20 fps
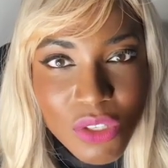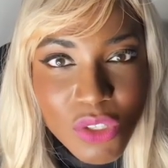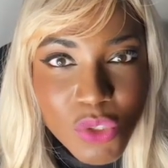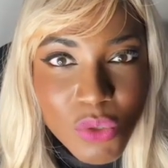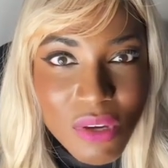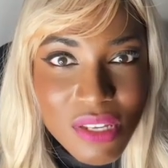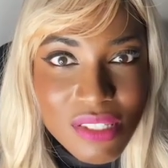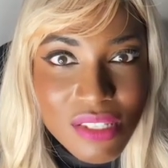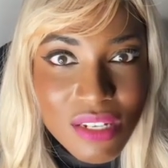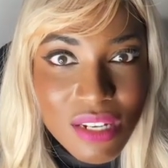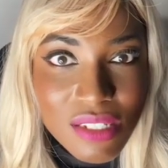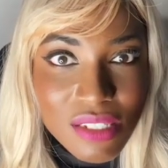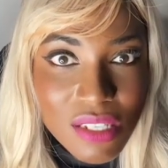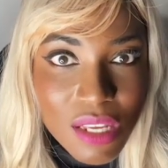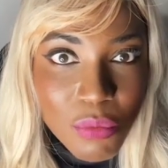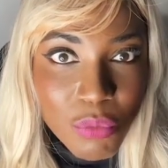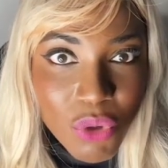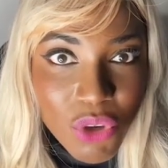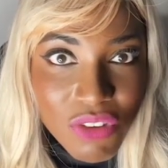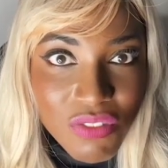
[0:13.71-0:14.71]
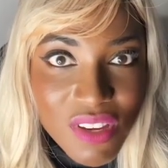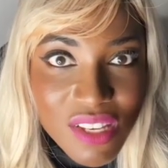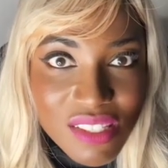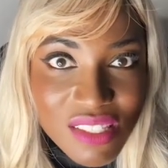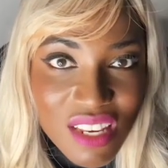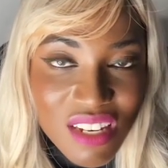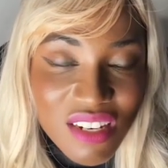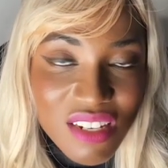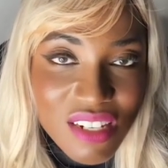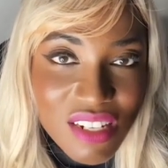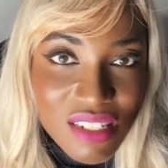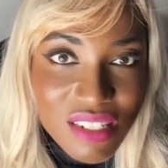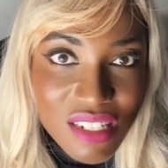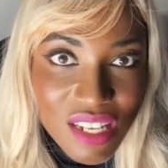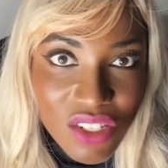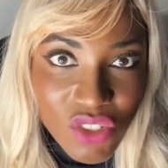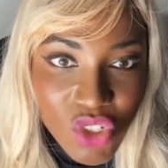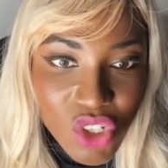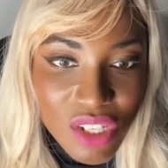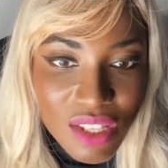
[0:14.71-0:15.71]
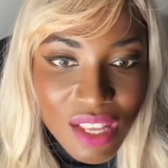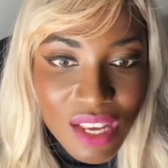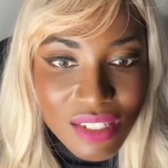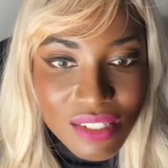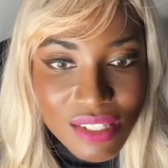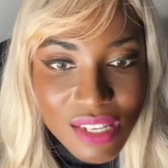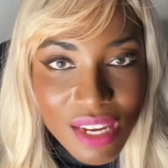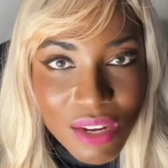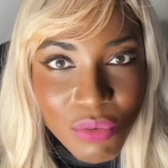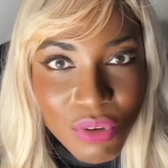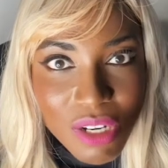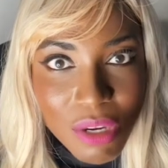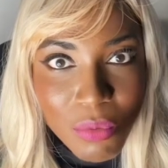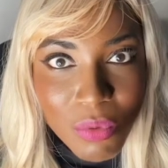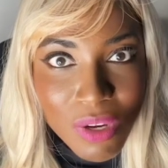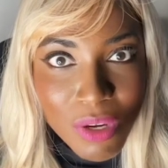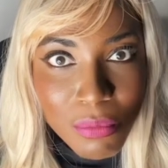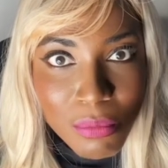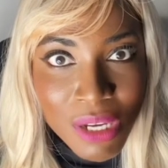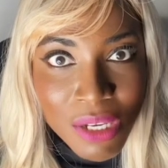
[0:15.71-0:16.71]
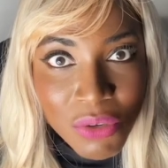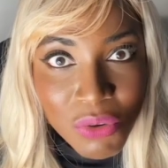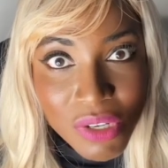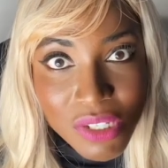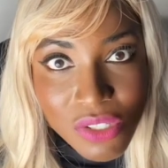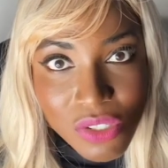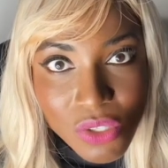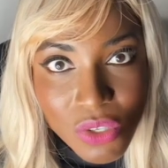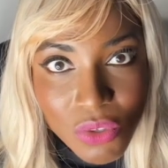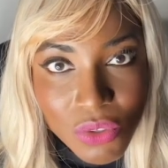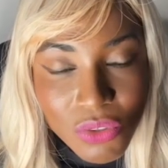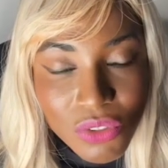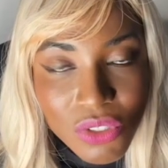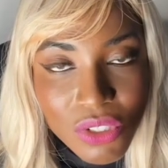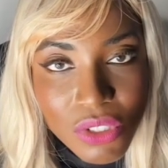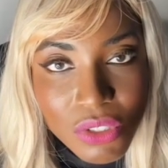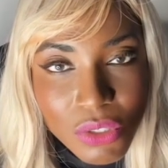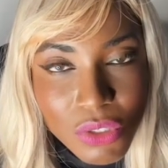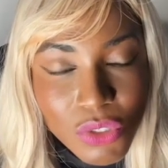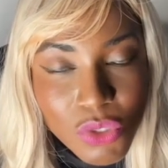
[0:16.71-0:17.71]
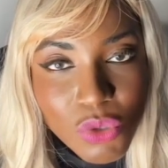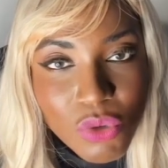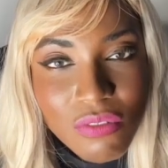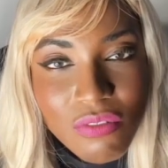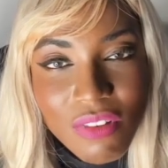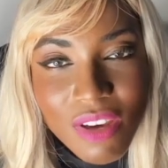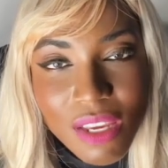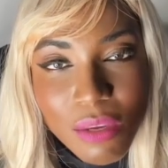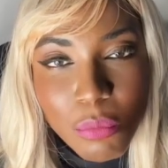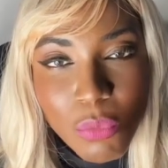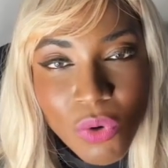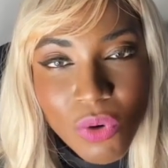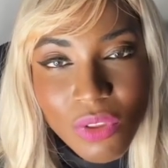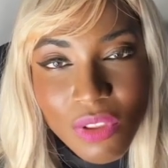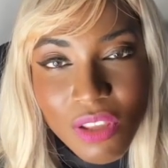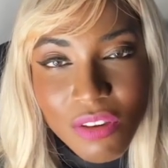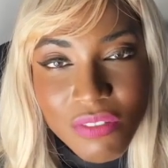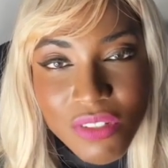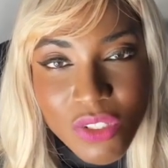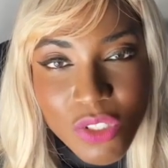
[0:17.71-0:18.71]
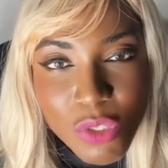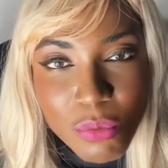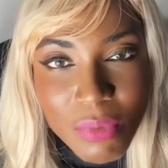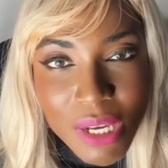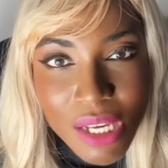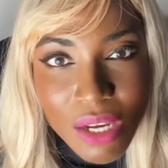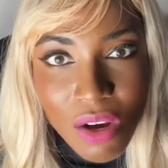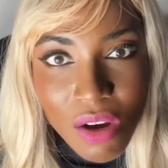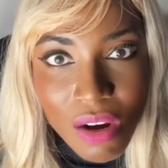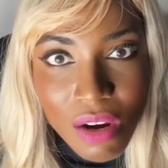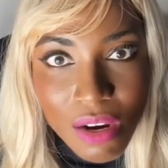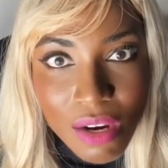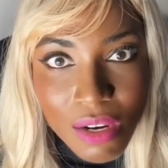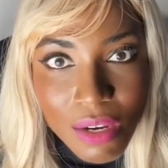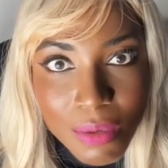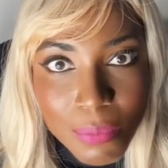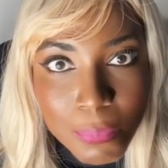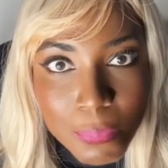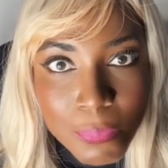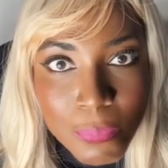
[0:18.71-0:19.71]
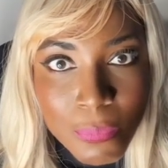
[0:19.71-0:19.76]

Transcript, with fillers: So as an example, if I set an intention that day when I wear my crystal to invite more love into my heart,